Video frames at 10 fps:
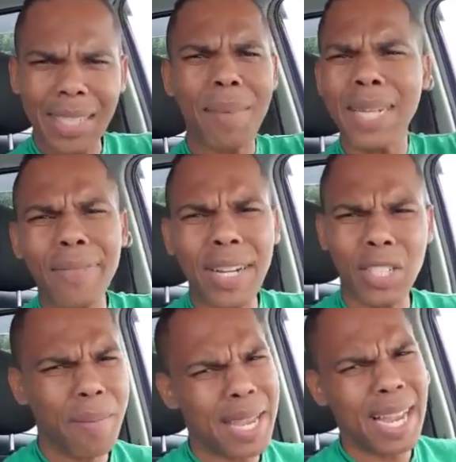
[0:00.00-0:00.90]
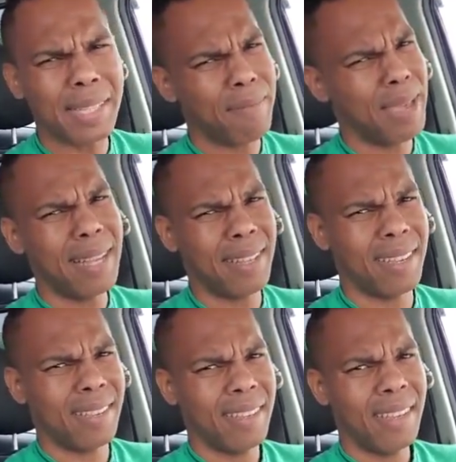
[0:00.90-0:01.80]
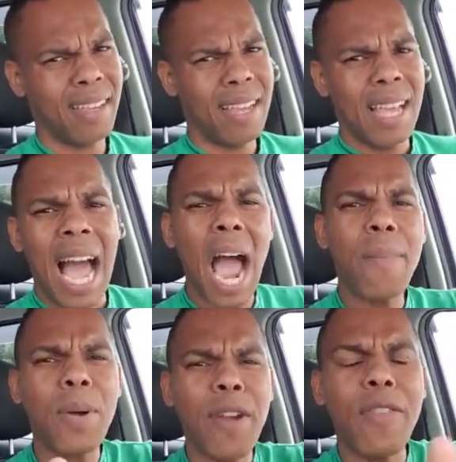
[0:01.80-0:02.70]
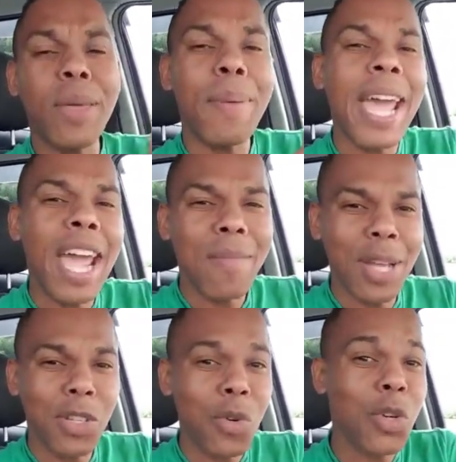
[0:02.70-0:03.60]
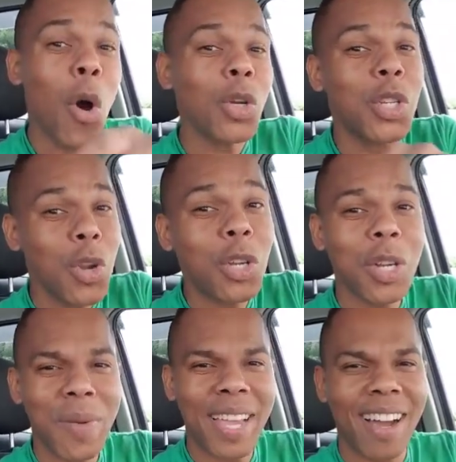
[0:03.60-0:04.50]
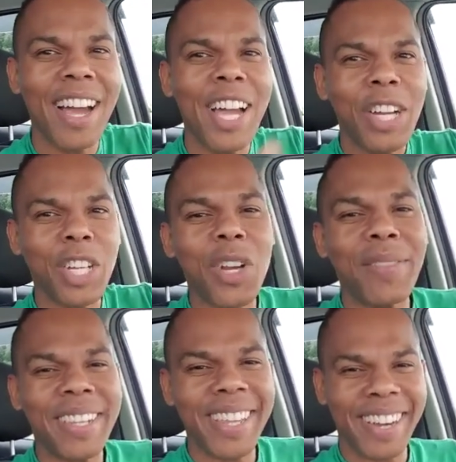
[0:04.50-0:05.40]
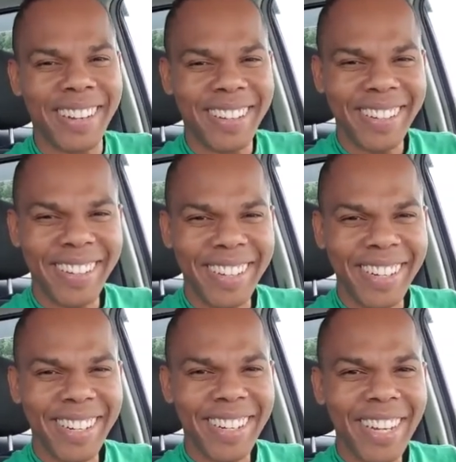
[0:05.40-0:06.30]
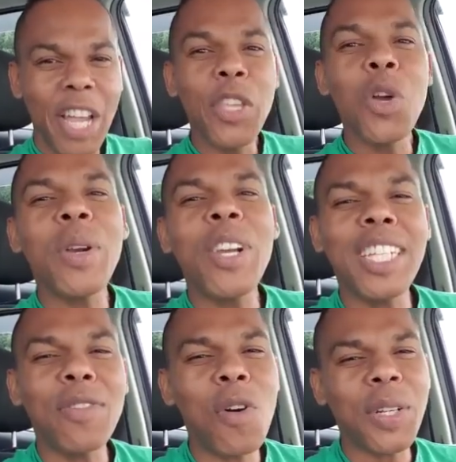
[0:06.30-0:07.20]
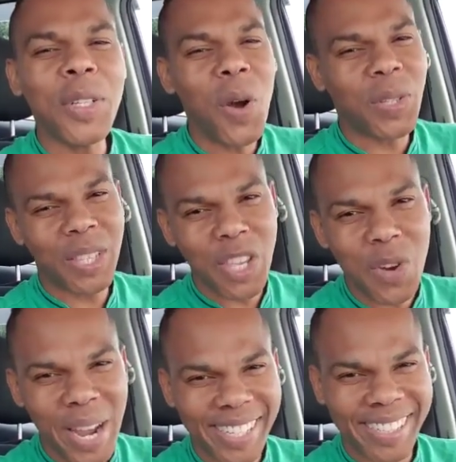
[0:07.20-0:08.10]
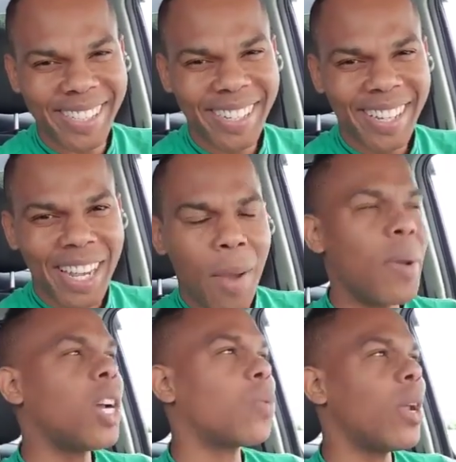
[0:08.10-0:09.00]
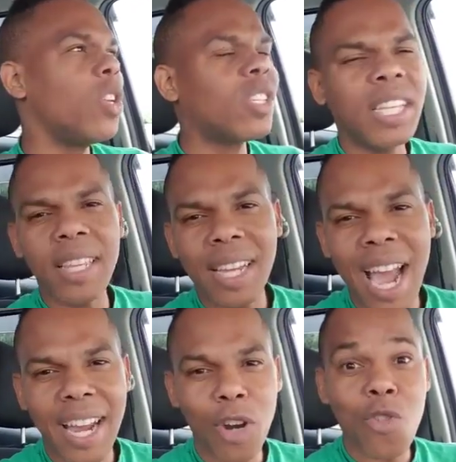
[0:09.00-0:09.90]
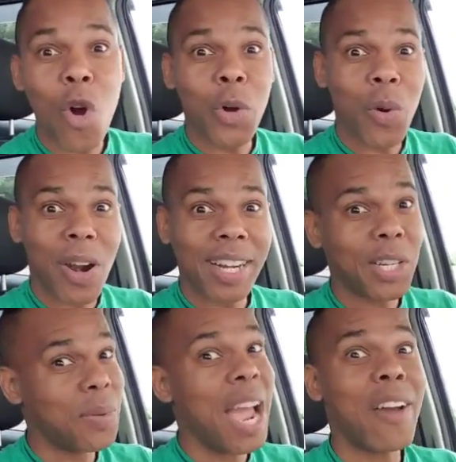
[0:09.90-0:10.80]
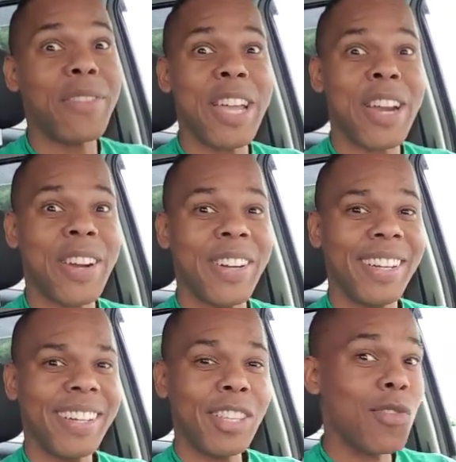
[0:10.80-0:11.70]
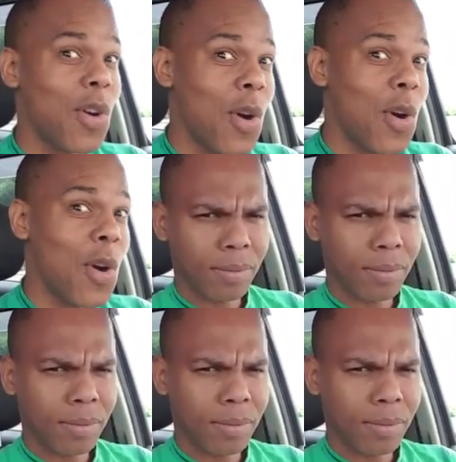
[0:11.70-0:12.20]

As a matter of fact, Jamaica is amazing. I pray for the Bahamians who don't know Jamaica to travel there. You would not even want to go to the US. Because when you see the kind of road work that we have there, the